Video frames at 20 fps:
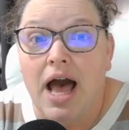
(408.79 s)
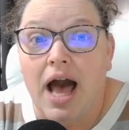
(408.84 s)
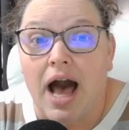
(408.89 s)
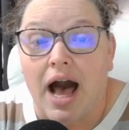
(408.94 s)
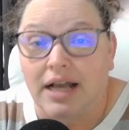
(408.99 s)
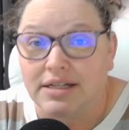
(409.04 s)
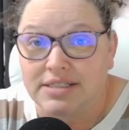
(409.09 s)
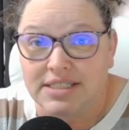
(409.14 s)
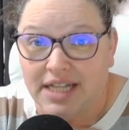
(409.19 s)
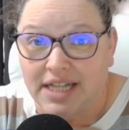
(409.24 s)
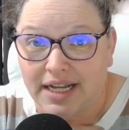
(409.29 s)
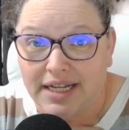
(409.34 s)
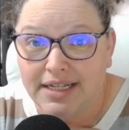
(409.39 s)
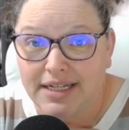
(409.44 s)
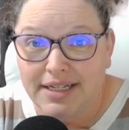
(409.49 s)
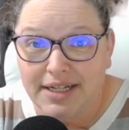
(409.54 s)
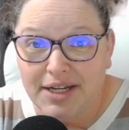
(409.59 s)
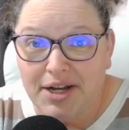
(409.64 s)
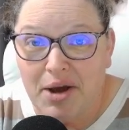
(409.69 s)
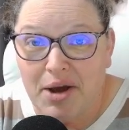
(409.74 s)
I stayed in
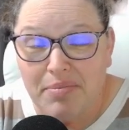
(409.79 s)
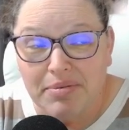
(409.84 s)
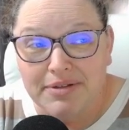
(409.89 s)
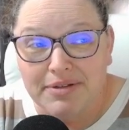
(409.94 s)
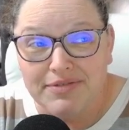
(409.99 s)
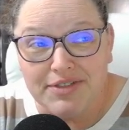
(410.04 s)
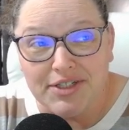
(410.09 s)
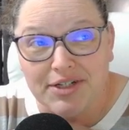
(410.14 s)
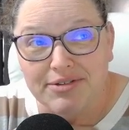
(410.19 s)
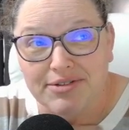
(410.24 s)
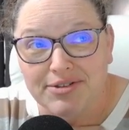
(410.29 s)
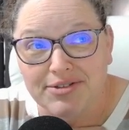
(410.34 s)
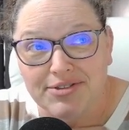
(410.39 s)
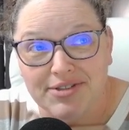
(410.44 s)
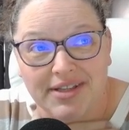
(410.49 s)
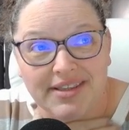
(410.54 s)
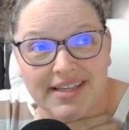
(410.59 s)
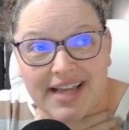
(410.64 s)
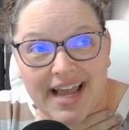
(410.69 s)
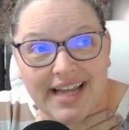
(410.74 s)
a couple of shelters
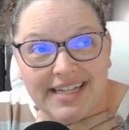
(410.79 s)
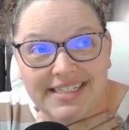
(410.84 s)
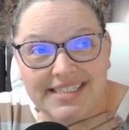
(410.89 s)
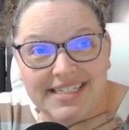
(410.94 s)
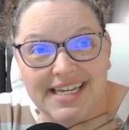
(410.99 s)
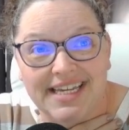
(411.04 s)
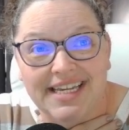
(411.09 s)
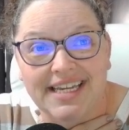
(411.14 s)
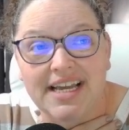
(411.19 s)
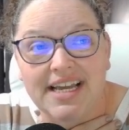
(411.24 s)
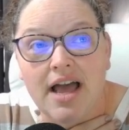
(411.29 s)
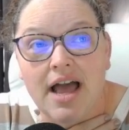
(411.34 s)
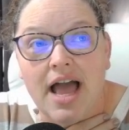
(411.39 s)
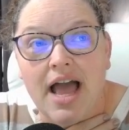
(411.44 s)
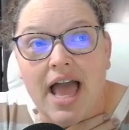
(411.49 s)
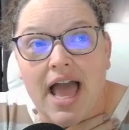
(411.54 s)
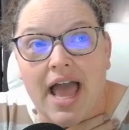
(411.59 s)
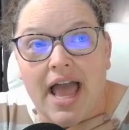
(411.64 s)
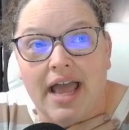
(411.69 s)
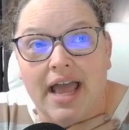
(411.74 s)
on the AT,
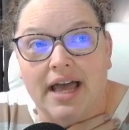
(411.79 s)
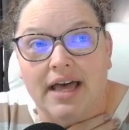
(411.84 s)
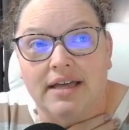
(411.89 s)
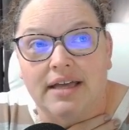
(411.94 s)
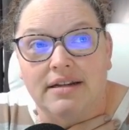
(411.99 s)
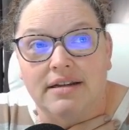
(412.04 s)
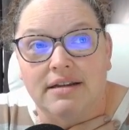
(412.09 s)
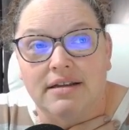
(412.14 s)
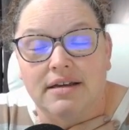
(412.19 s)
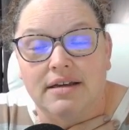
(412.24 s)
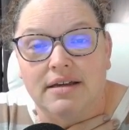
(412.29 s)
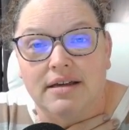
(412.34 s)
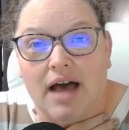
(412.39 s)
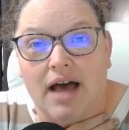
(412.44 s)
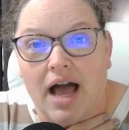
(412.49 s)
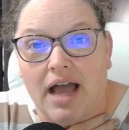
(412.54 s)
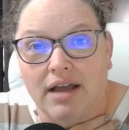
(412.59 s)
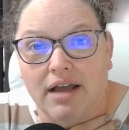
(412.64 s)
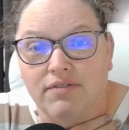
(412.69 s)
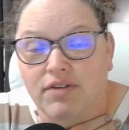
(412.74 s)
and
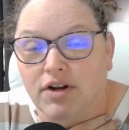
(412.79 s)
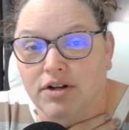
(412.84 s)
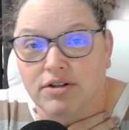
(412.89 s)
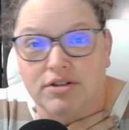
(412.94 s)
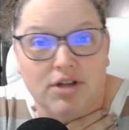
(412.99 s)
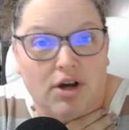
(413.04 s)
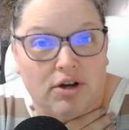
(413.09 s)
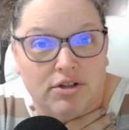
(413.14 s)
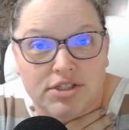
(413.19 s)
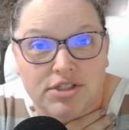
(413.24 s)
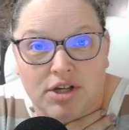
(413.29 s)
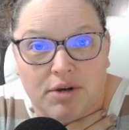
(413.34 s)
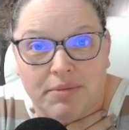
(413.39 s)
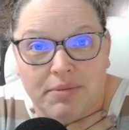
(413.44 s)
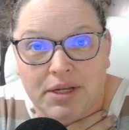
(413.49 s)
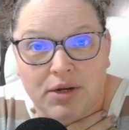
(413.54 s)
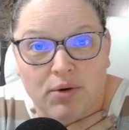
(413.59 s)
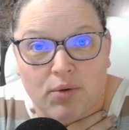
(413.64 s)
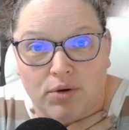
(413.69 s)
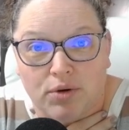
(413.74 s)
I have heard so many
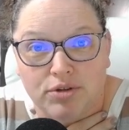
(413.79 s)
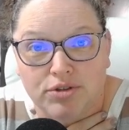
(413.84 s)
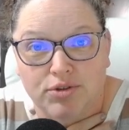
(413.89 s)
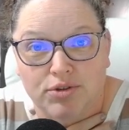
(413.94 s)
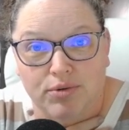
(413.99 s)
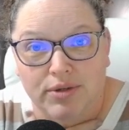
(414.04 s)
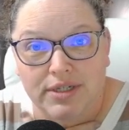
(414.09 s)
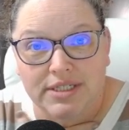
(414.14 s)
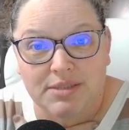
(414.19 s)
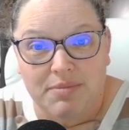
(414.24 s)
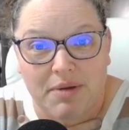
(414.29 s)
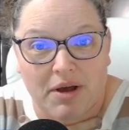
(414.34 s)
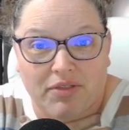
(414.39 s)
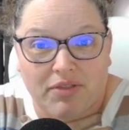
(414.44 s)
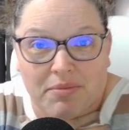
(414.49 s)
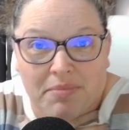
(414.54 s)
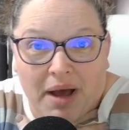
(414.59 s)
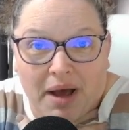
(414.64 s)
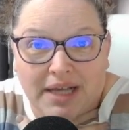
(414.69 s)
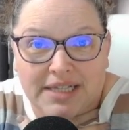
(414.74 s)
horror stories about the
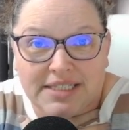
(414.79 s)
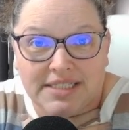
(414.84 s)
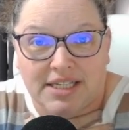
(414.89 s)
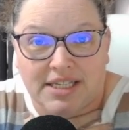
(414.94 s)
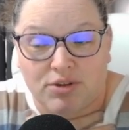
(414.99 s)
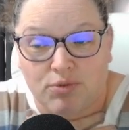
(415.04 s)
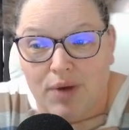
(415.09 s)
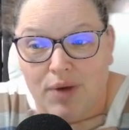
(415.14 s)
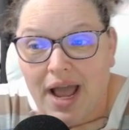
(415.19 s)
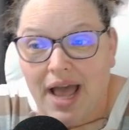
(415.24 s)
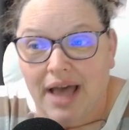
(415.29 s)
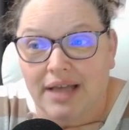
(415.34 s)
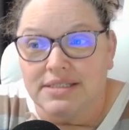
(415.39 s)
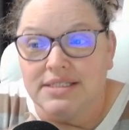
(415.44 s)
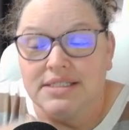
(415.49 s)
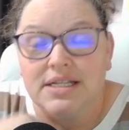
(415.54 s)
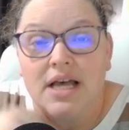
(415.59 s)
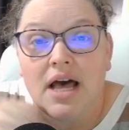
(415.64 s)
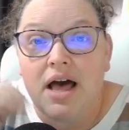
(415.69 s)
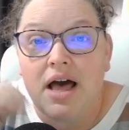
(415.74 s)
mice and the
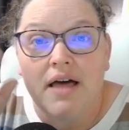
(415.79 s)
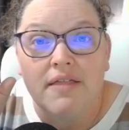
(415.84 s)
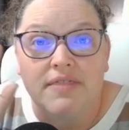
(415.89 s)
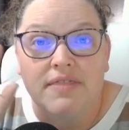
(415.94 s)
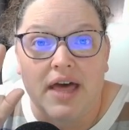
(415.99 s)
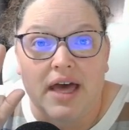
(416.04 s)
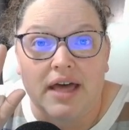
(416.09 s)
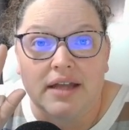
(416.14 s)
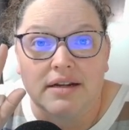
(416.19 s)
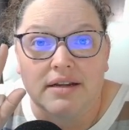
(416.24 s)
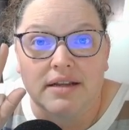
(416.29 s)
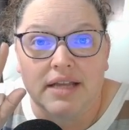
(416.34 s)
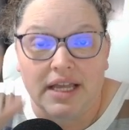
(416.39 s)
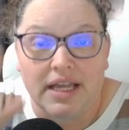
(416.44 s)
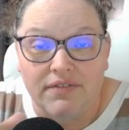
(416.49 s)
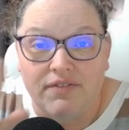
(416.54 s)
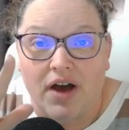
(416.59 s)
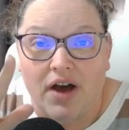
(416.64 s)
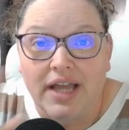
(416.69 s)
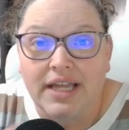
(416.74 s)
rats that
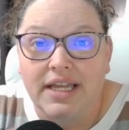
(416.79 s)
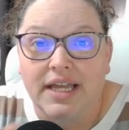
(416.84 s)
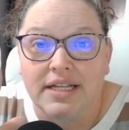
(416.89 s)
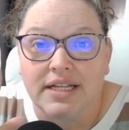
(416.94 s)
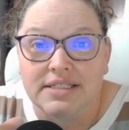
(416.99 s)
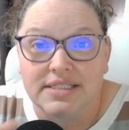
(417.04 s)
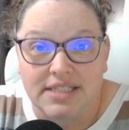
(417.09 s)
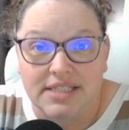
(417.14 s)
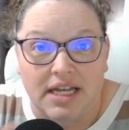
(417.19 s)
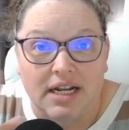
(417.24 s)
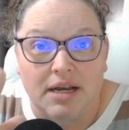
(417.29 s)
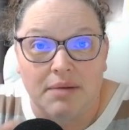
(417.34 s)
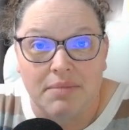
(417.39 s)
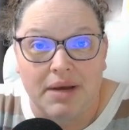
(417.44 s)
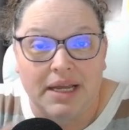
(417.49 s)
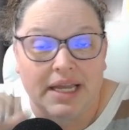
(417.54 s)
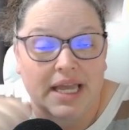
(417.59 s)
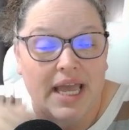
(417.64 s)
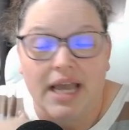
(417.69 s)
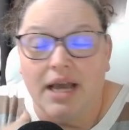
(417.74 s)
if I can set up my
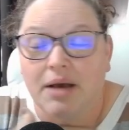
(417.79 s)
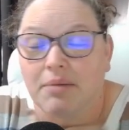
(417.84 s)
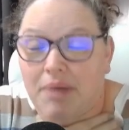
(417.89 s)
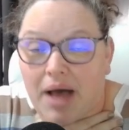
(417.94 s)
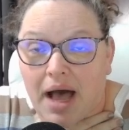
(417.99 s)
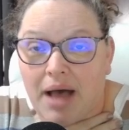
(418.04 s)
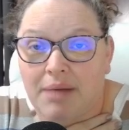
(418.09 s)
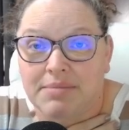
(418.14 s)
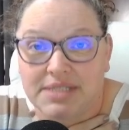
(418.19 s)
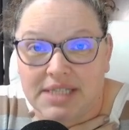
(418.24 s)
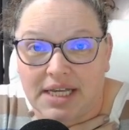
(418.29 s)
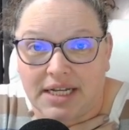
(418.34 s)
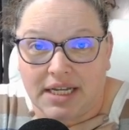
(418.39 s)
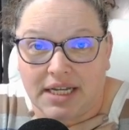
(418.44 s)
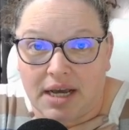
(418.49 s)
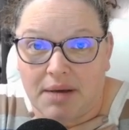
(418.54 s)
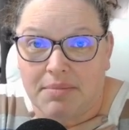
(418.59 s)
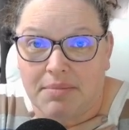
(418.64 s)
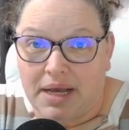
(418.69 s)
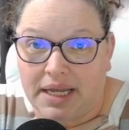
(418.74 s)
camp, I'm setting
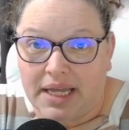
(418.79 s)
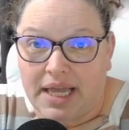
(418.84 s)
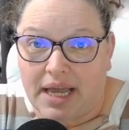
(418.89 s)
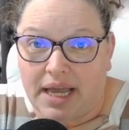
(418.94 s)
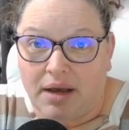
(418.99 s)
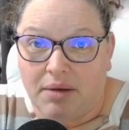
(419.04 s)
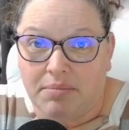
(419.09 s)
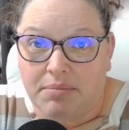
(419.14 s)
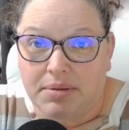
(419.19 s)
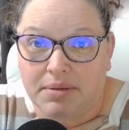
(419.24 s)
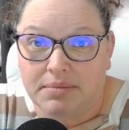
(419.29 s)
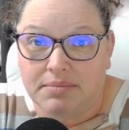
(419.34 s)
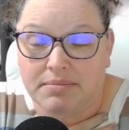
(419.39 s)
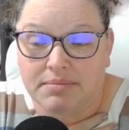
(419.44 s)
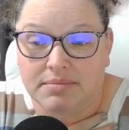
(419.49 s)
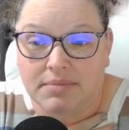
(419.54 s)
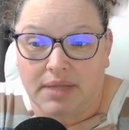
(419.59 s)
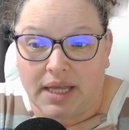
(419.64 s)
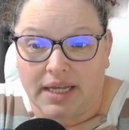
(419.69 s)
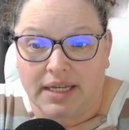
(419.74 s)
up my camp.
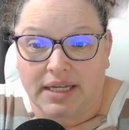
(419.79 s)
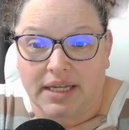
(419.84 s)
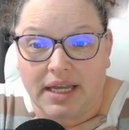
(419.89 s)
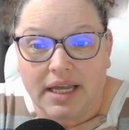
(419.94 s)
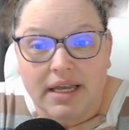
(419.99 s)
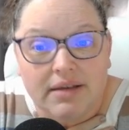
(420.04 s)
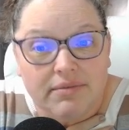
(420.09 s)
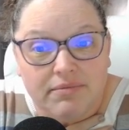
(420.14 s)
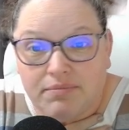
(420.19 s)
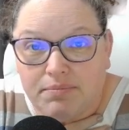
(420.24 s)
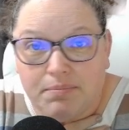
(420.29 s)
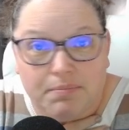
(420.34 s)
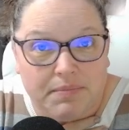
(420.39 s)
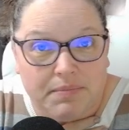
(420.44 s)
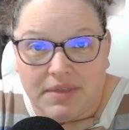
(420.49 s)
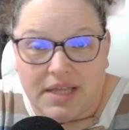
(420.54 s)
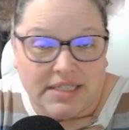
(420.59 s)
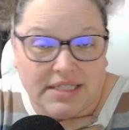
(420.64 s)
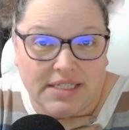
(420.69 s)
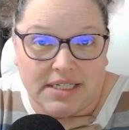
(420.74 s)
Like,
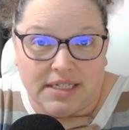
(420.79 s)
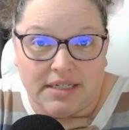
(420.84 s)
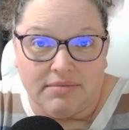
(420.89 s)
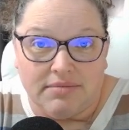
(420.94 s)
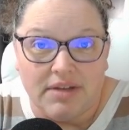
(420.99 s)
that's it.